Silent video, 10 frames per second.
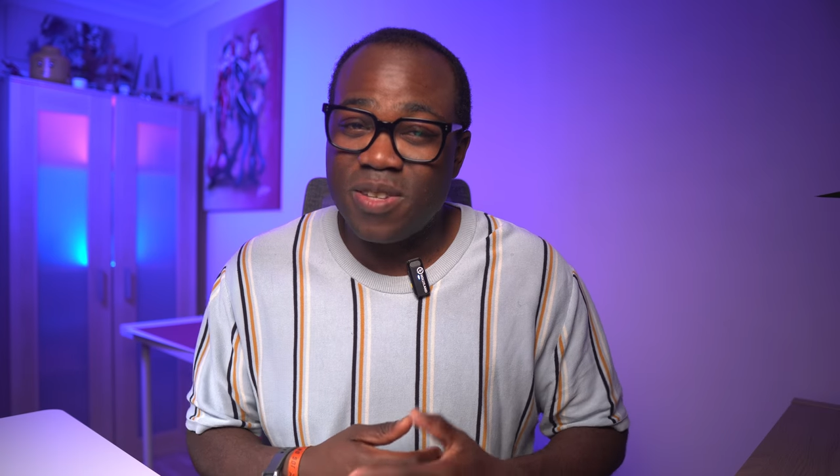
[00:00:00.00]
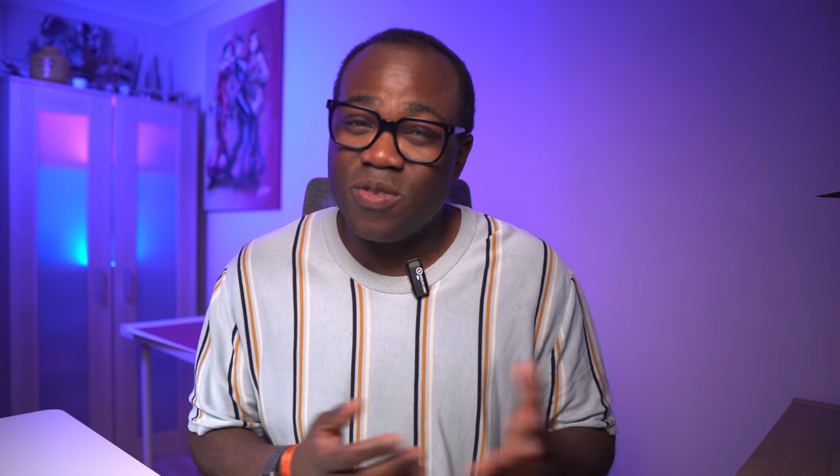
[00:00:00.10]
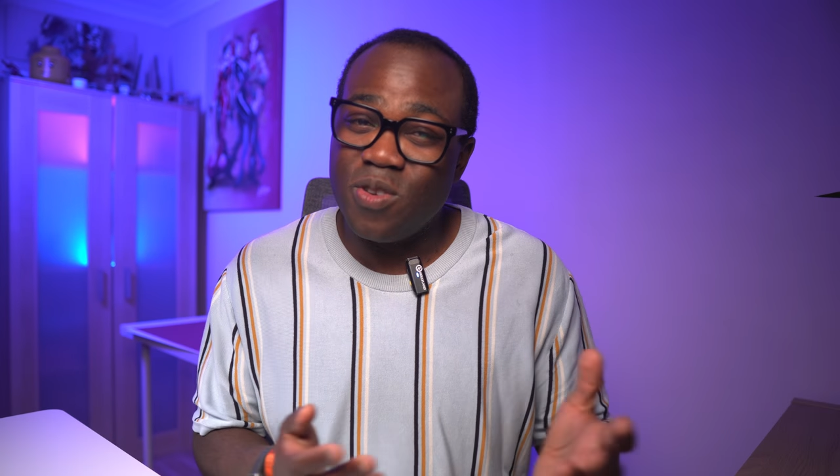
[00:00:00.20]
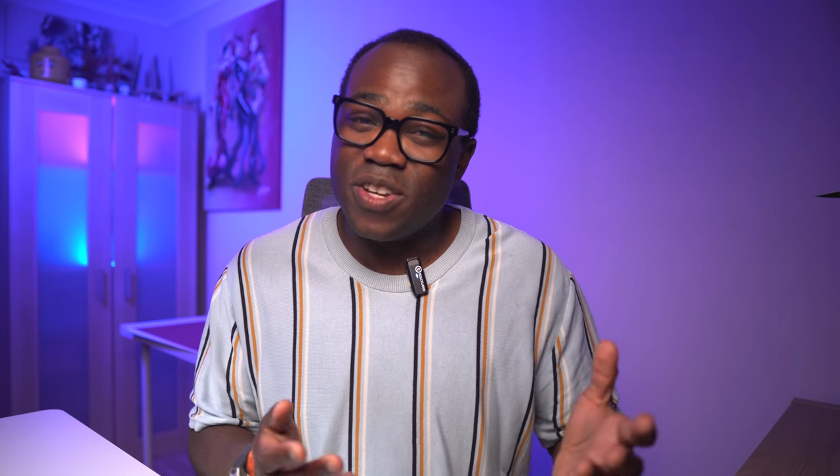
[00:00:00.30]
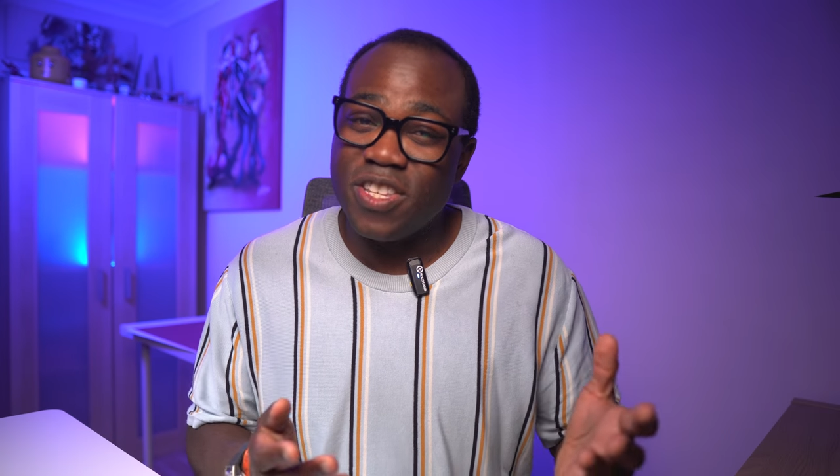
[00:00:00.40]
I'm
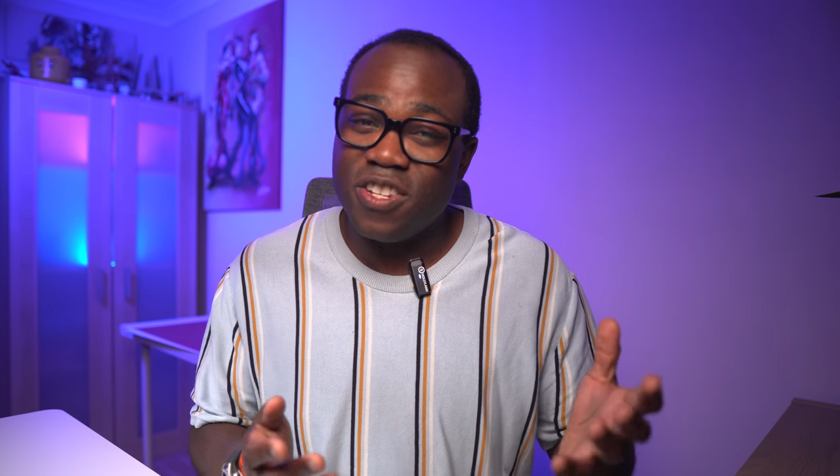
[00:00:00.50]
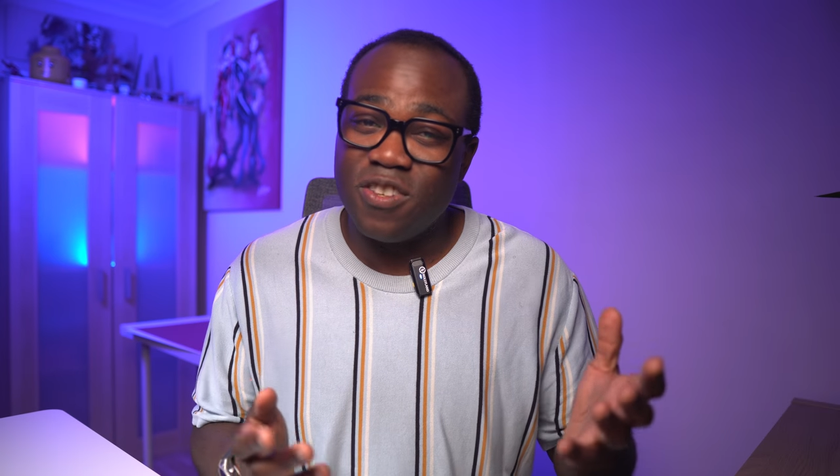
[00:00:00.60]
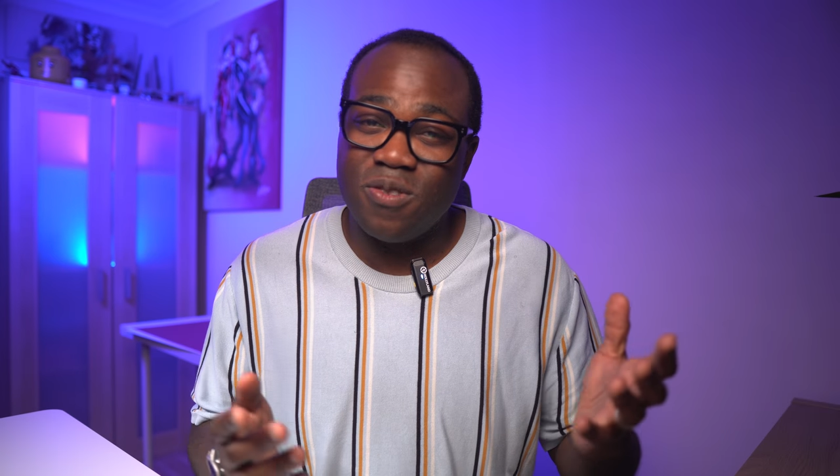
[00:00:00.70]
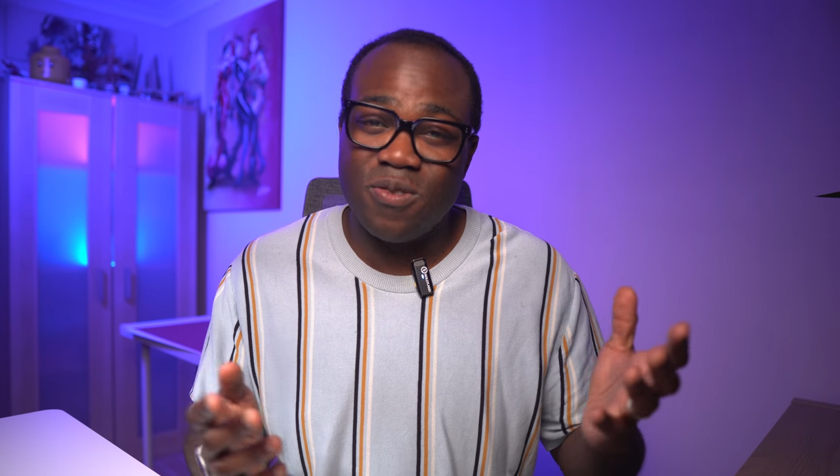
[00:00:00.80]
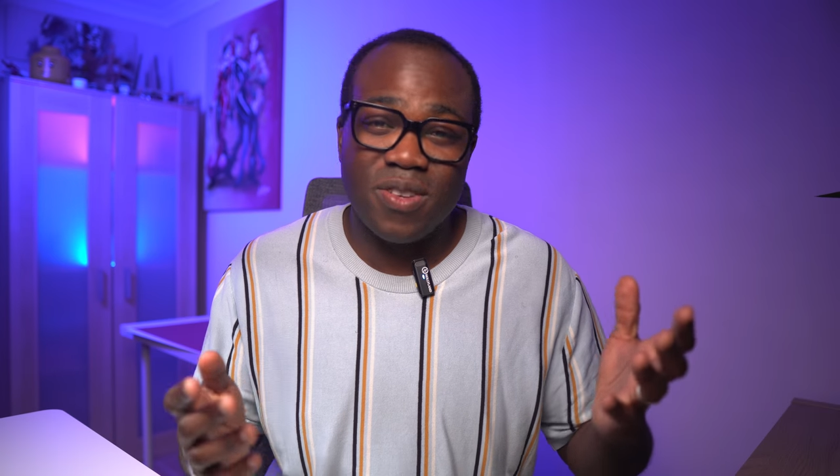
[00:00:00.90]
talking
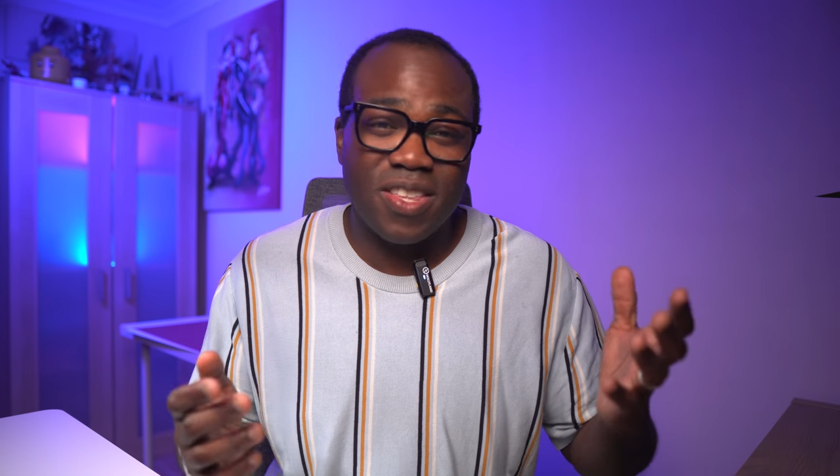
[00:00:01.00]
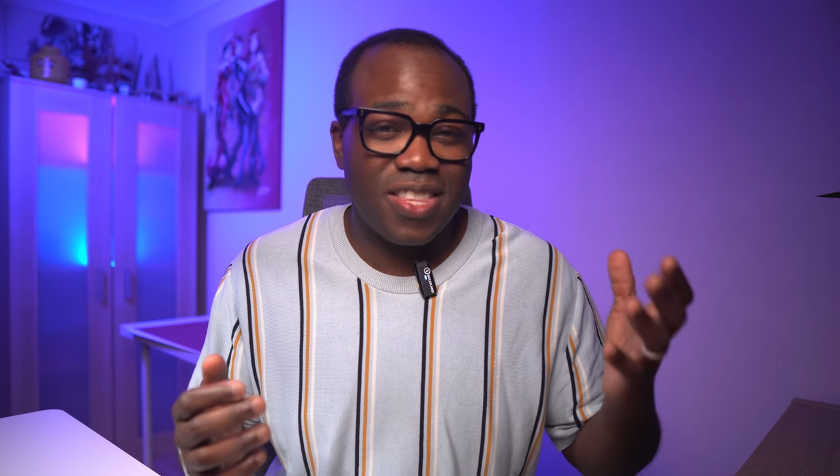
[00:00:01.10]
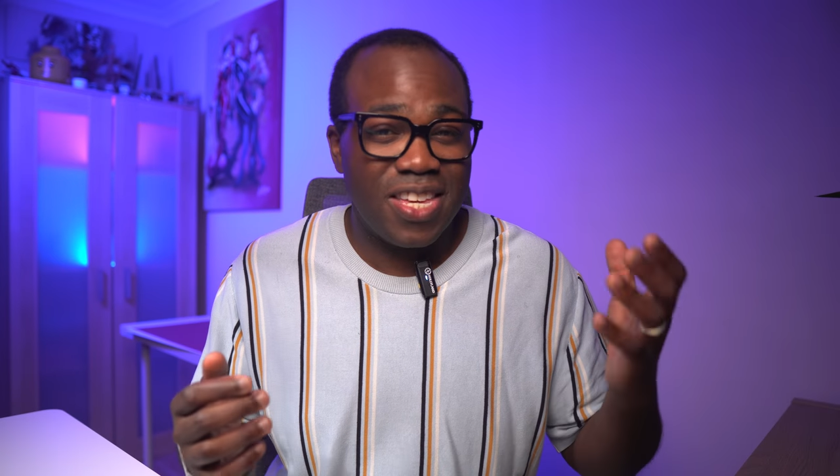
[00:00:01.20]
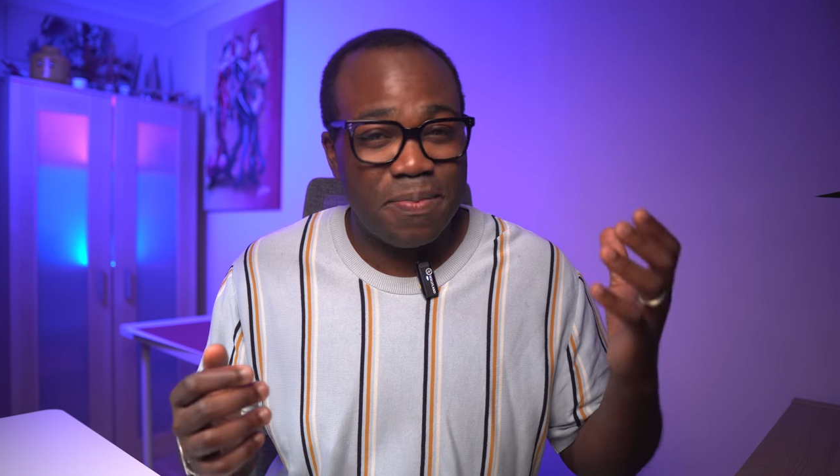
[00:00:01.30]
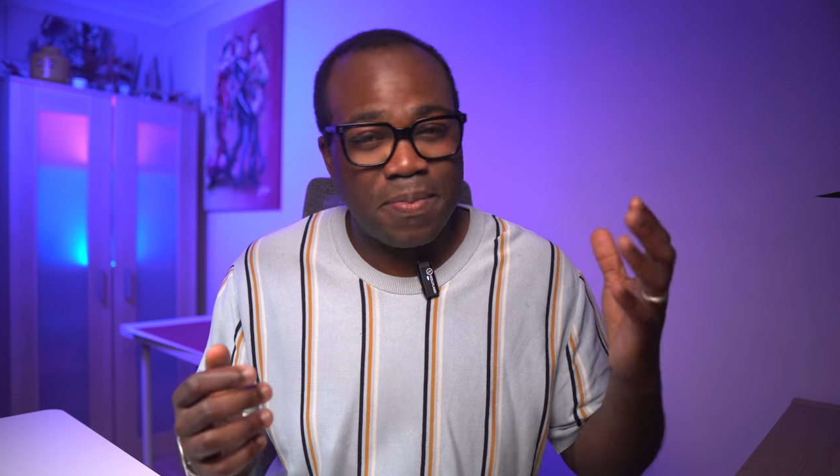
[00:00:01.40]
to the